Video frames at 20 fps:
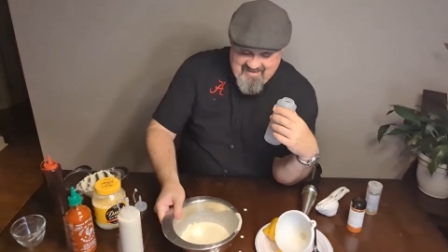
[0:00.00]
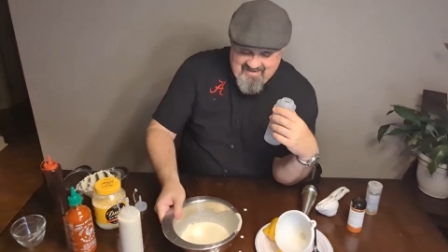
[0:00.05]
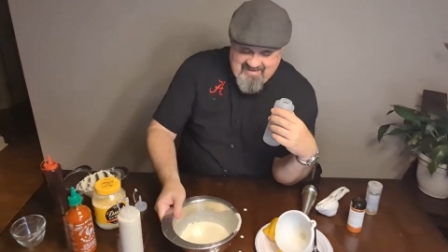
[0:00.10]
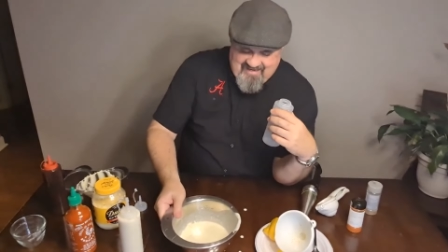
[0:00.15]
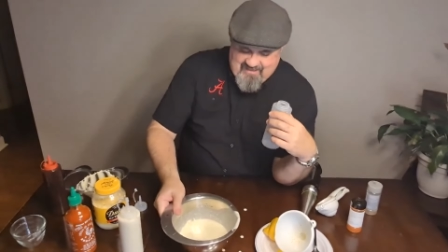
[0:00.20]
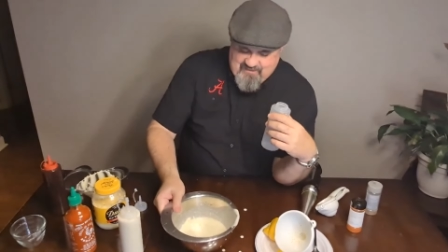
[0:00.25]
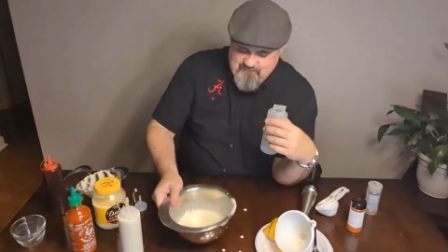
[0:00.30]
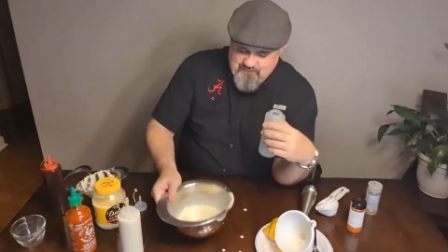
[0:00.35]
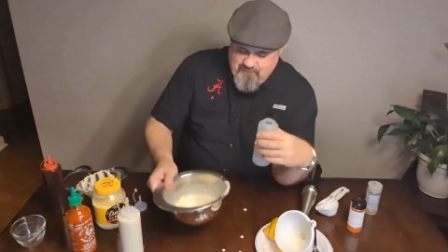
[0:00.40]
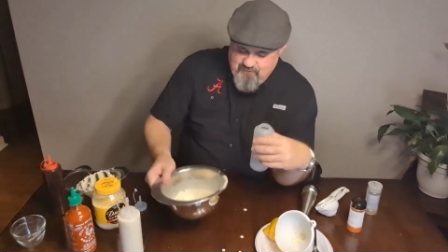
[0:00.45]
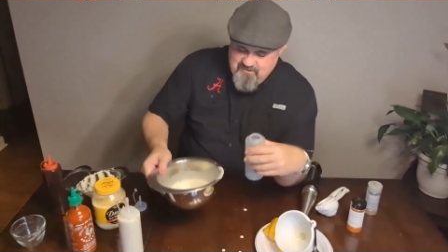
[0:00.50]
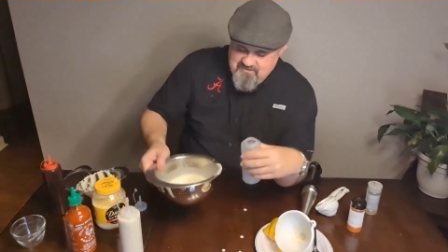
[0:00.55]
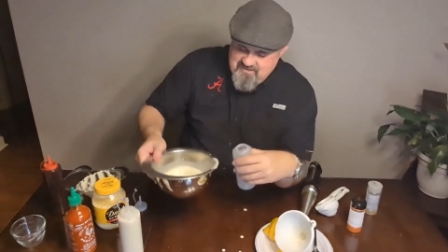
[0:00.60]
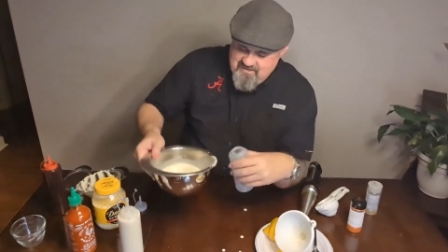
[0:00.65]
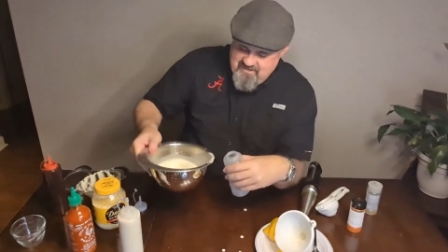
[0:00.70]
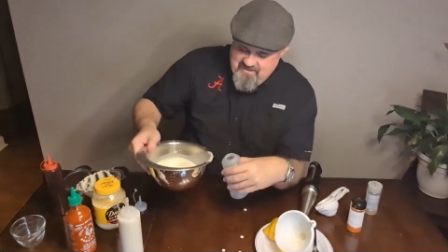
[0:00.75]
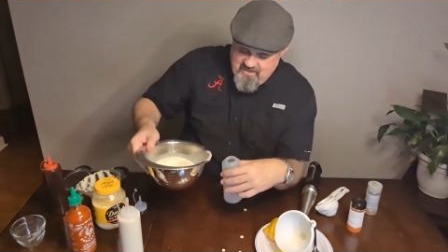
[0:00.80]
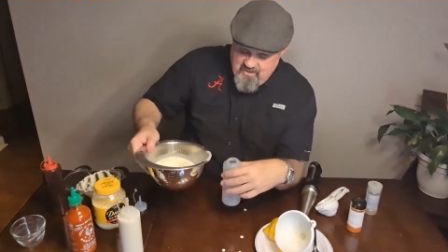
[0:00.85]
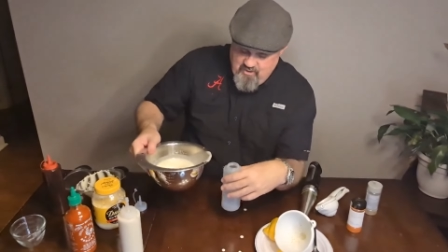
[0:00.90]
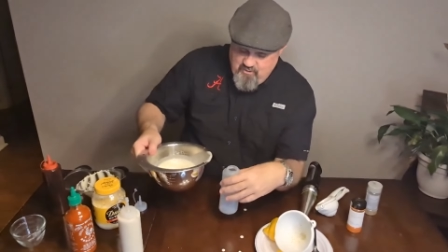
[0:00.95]
And as far as
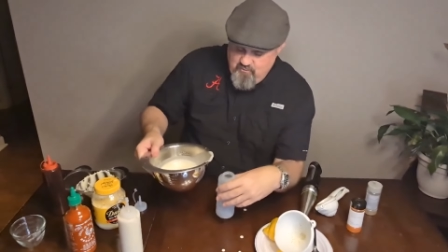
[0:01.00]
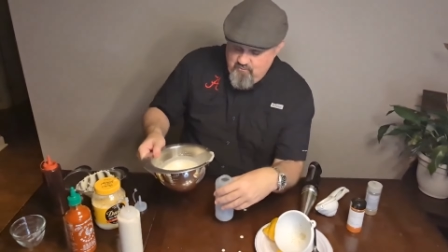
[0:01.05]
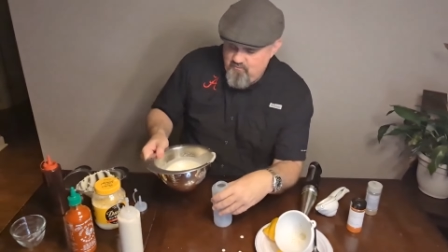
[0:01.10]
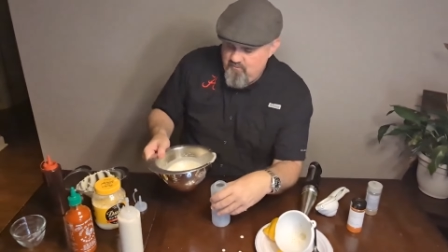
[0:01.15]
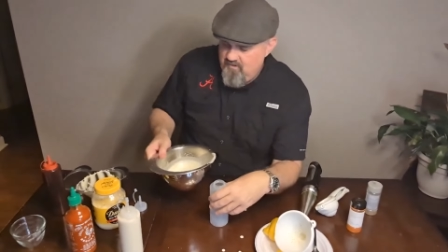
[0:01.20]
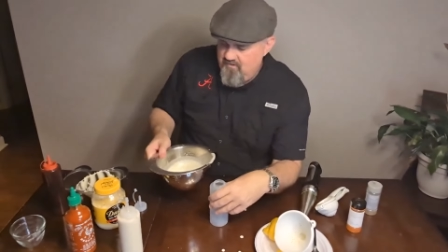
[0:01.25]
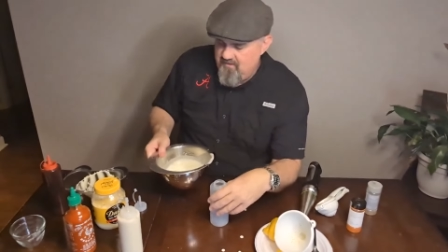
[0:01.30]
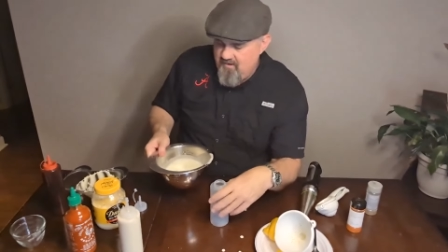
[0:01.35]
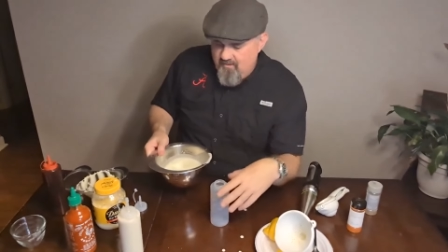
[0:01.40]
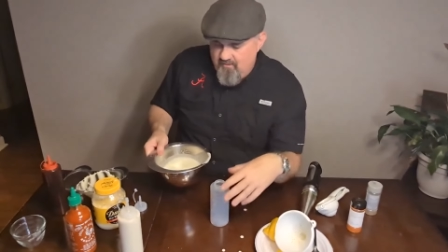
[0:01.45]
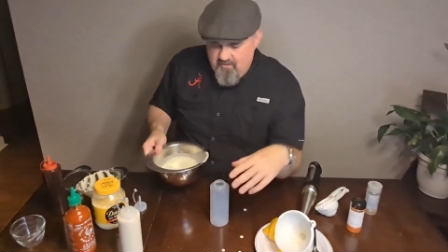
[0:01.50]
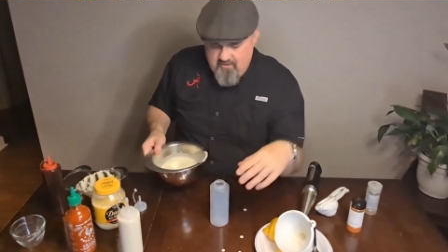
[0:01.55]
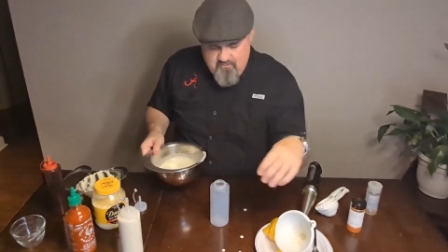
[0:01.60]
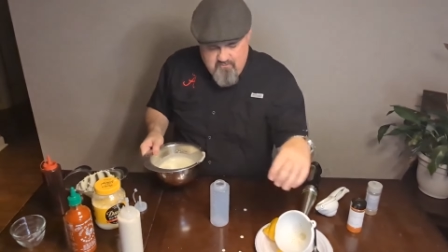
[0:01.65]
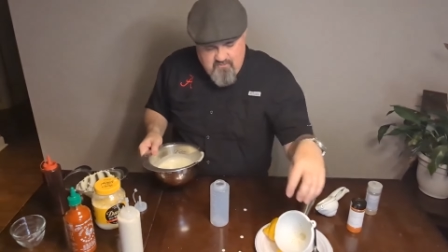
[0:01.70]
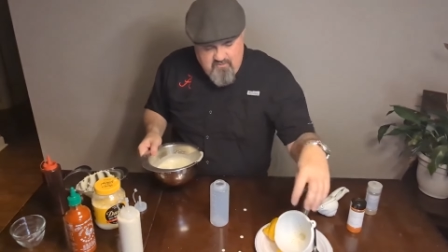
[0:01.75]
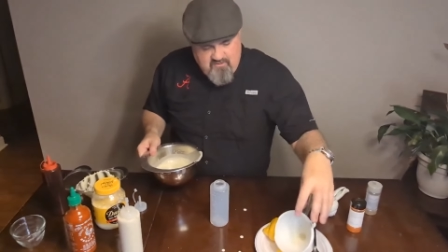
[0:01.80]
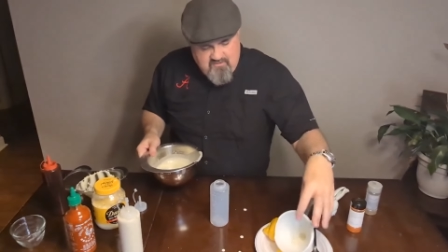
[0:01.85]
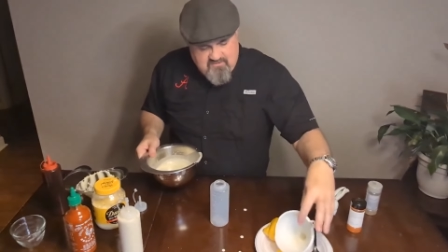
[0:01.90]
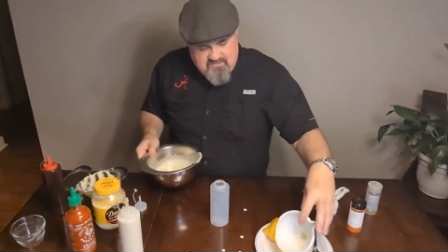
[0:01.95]
I know, we're the
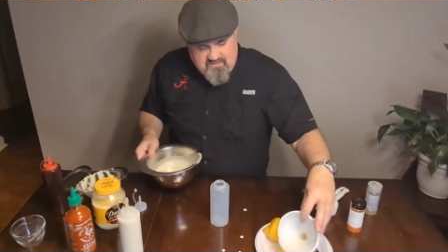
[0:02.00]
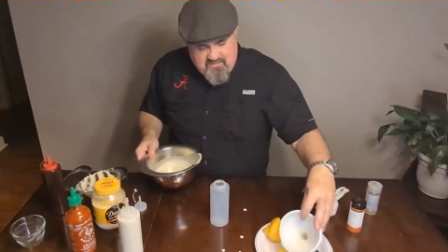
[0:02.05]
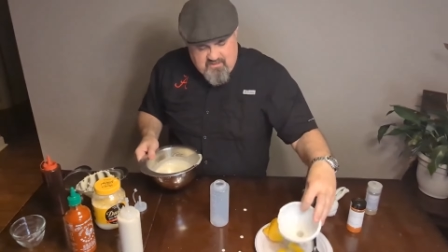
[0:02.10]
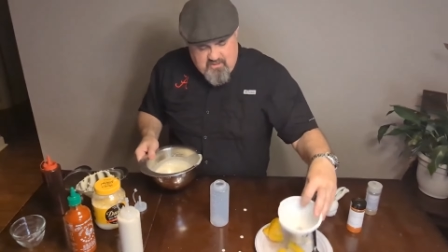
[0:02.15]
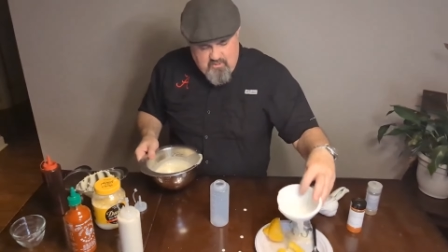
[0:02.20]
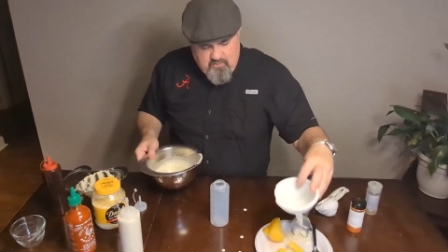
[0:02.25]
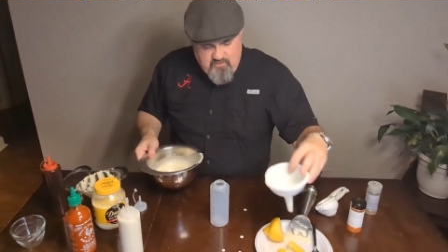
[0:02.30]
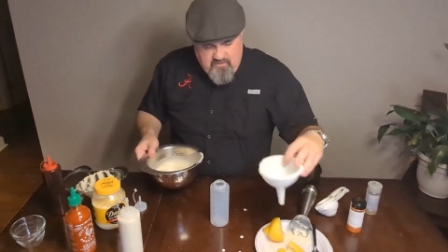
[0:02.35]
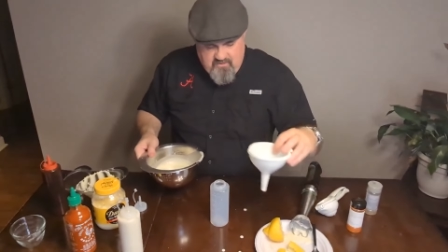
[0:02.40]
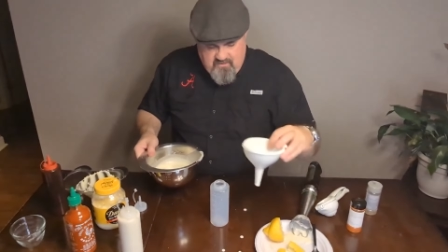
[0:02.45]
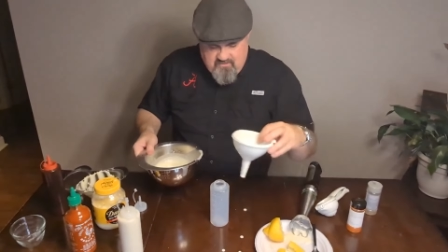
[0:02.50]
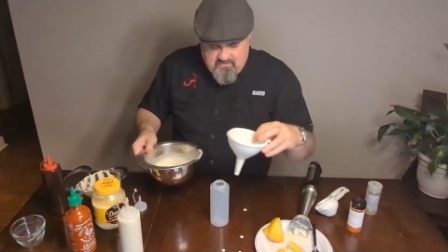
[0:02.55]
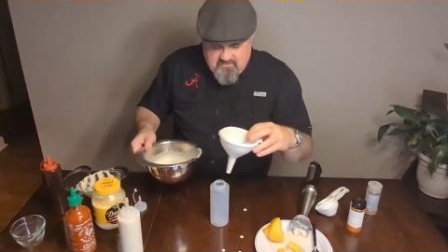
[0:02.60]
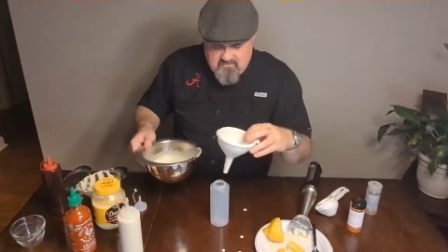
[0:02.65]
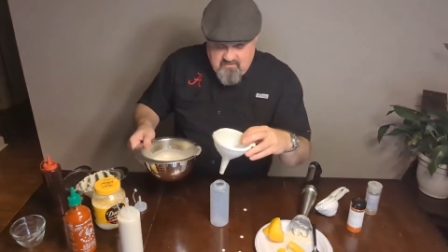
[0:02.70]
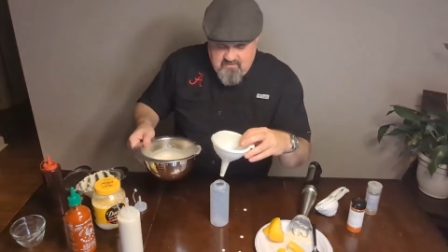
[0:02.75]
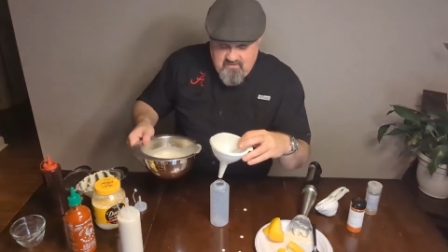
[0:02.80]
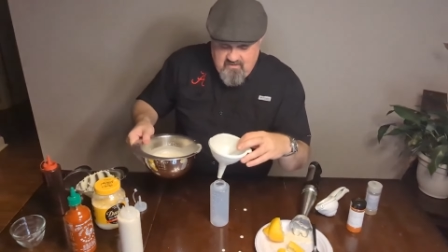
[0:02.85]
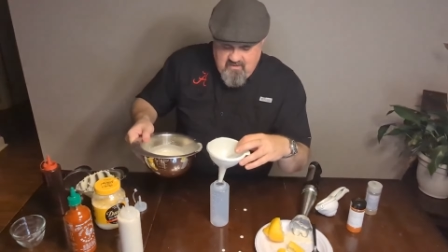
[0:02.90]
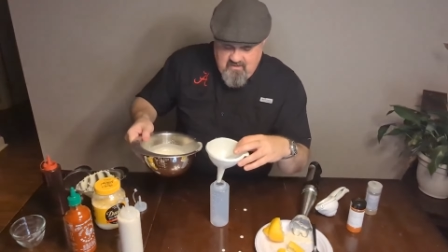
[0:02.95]
only ones that do
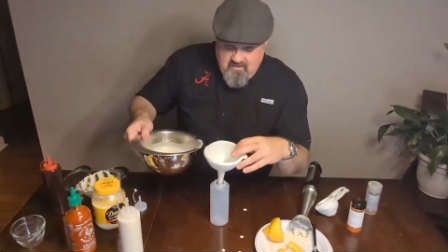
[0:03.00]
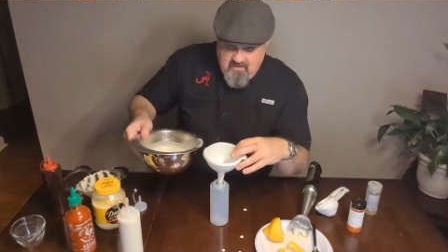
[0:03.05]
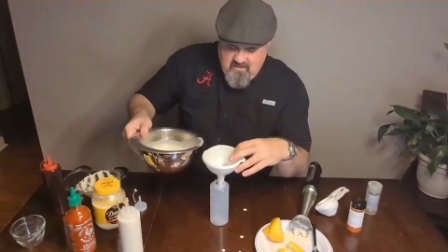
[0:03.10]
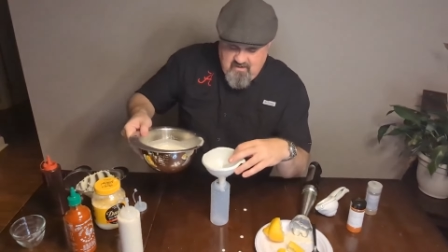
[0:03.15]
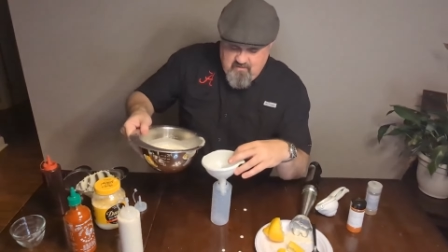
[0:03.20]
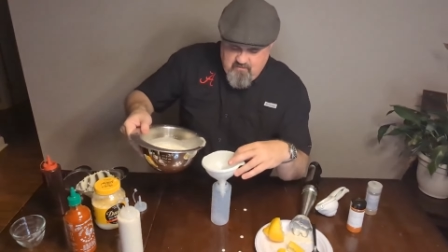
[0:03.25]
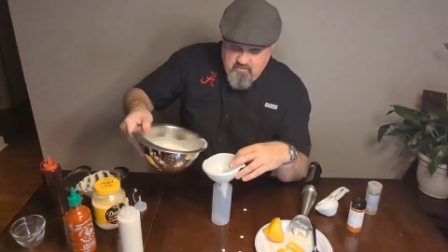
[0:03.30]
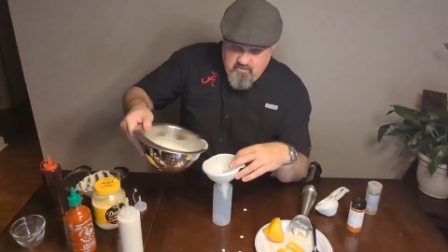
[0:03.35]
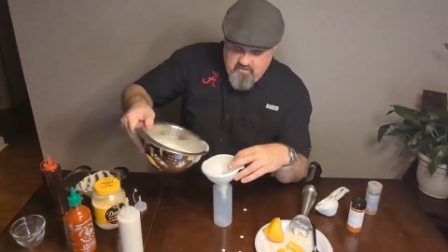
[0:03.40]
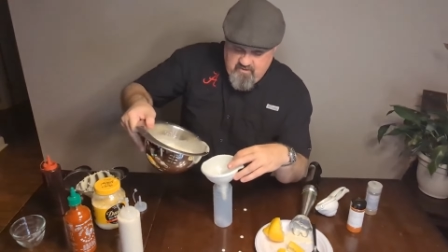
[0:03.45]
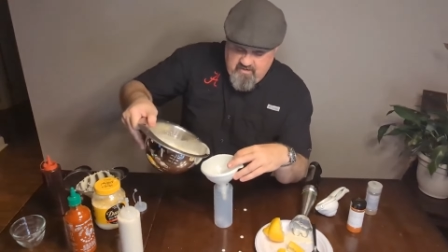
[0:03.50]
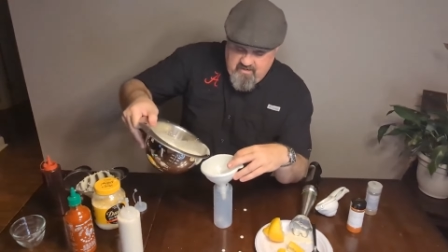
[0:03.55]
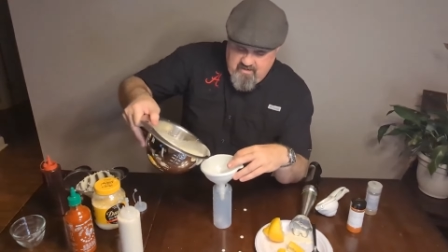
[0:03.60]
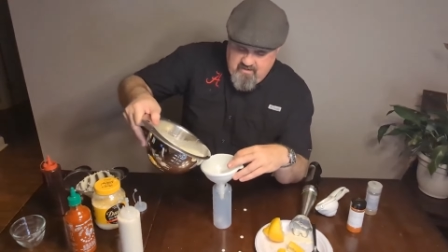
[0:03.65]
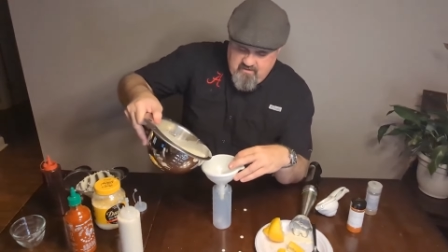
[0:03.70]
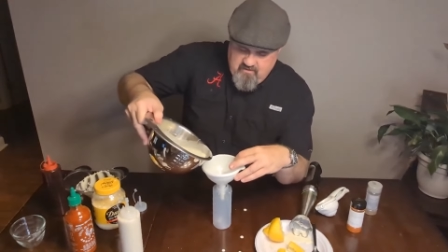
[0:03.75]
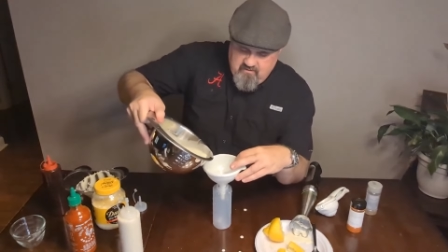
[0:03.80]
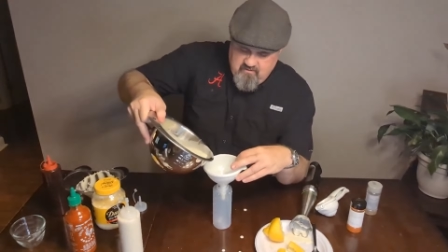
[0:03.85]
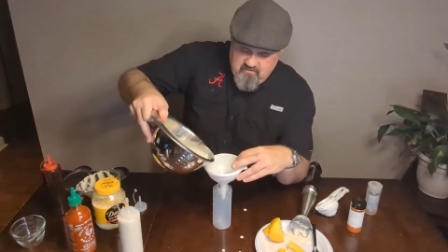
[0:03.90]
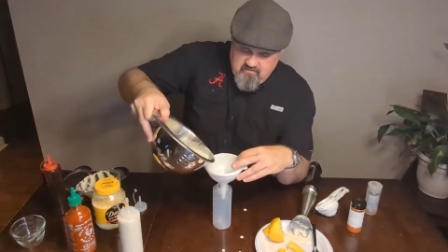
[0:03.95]
this. I'm gonna
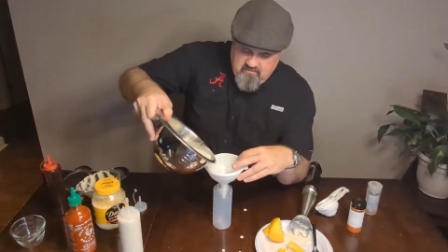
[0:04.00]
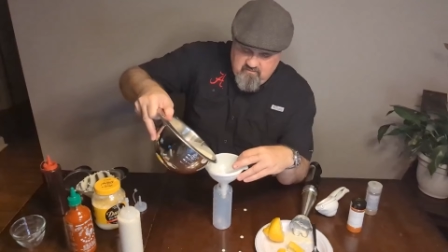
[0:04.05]
add a